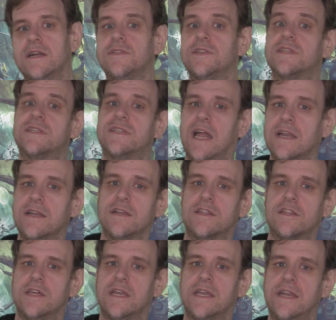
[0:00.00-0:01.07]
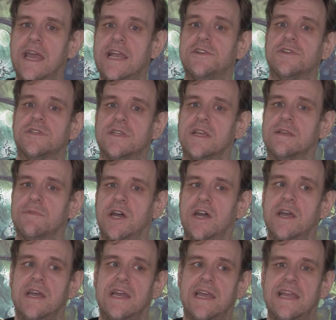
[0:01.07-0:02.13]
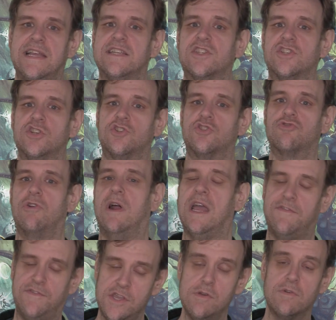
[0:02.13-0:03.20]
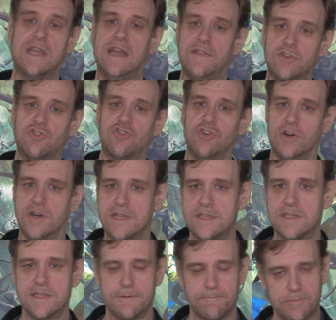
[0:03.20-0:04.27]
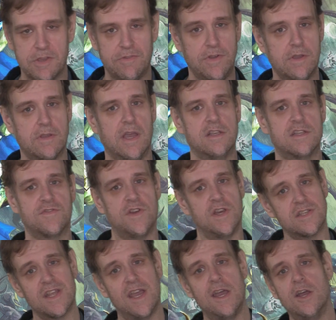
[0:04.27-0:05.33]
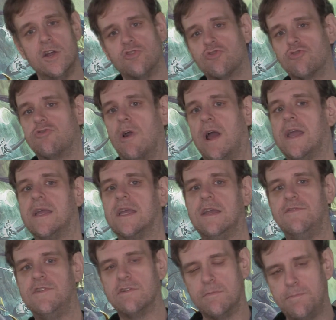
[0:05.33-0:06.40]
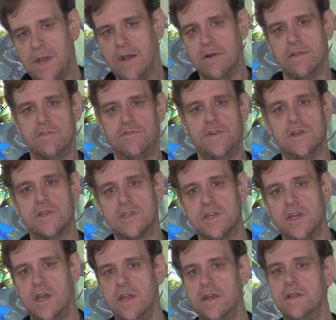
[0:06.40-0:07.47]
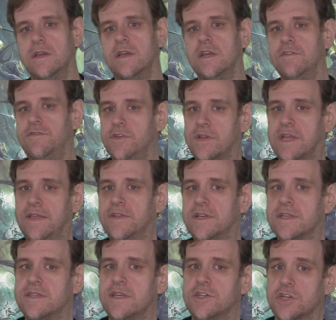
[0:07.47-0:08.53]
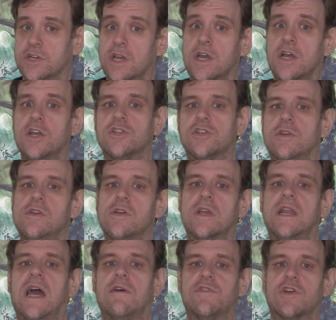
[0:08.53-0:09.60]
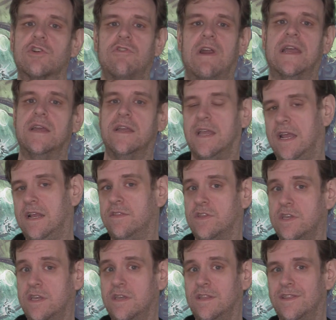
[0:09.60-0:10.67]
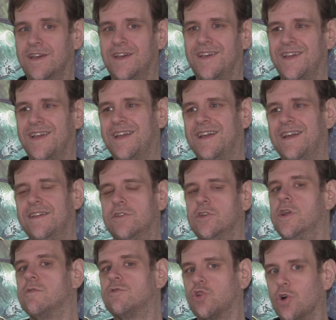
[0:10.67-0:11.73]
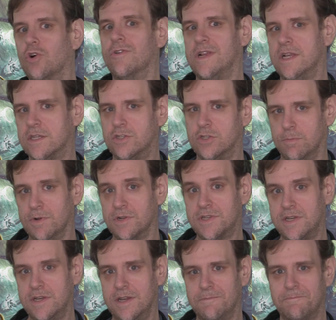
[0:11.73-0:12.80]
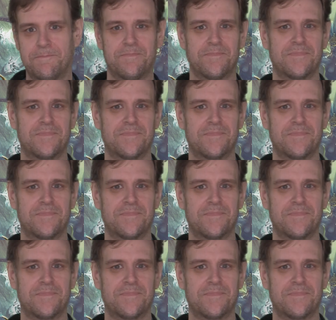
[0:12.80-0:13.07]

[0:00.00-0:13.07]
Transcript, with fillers: The standard thing in Age of Sigmar is to try, if you get the choice of who goes first, try and give your opponent the first turn, if you get the decision, so you can have a crack at getting the, the, the notorious double turn.